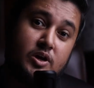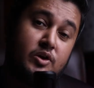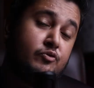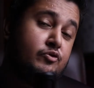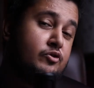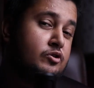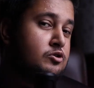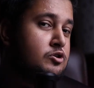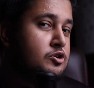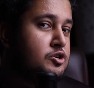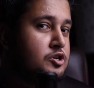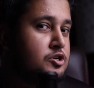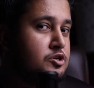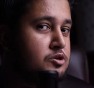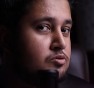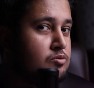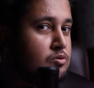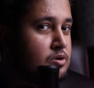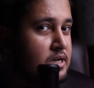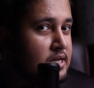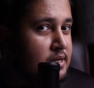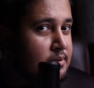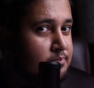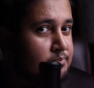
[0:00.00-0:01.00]
If you
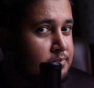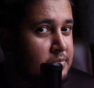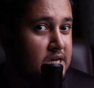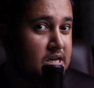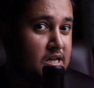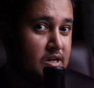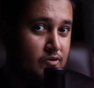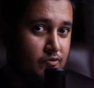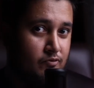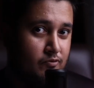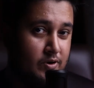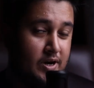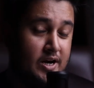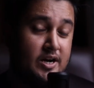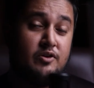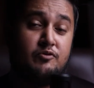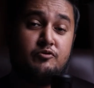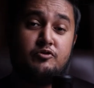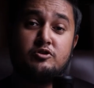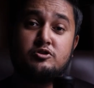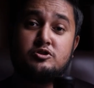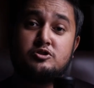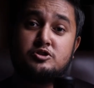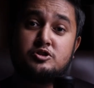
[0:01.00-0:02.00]
truly believe and
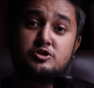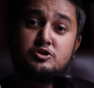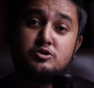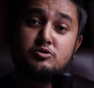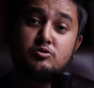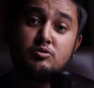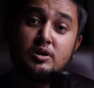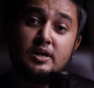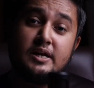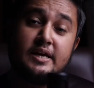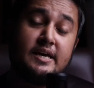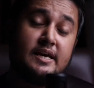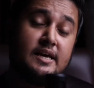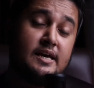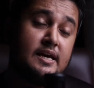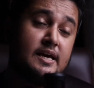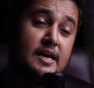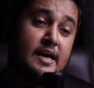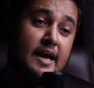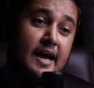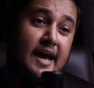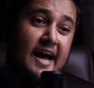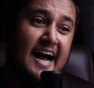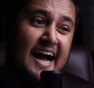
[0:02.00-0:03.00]
if you truly
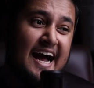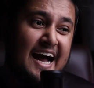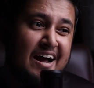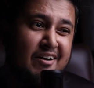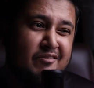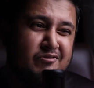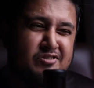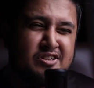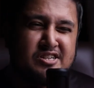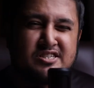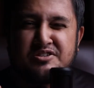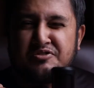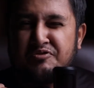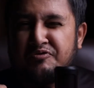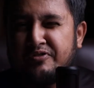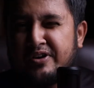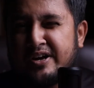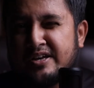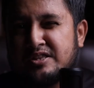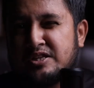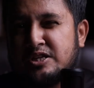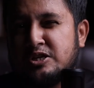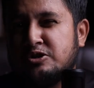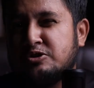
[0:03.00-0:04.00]
have this
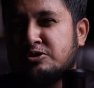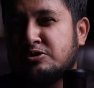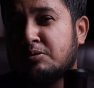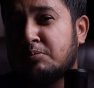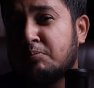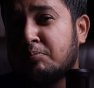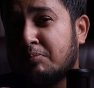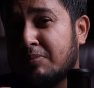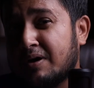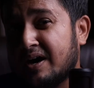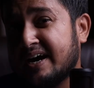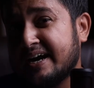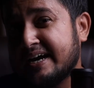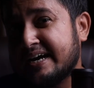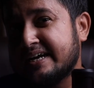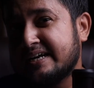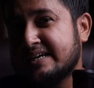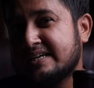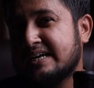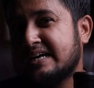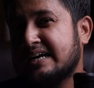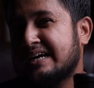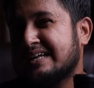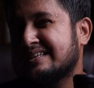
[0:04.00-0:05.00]
faith in your
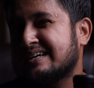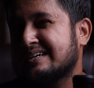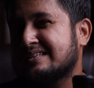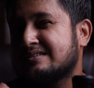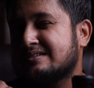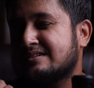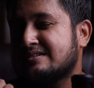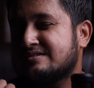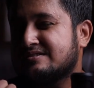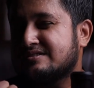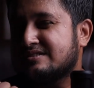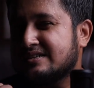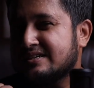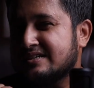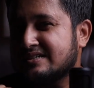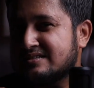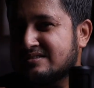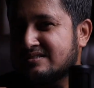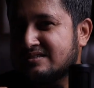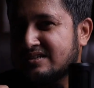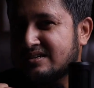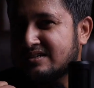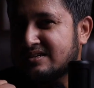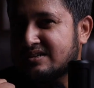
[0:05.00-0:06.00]
mind that this
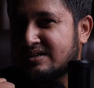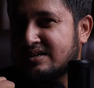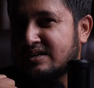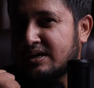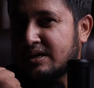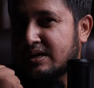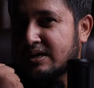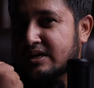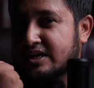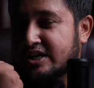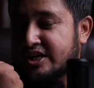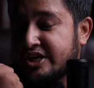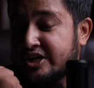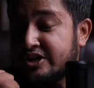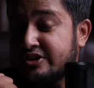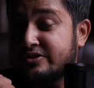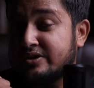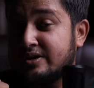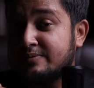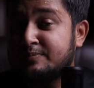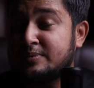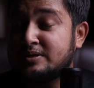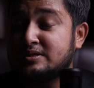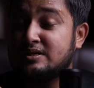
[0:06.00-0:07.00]
is the
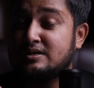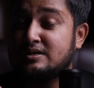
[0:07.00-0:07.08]
career,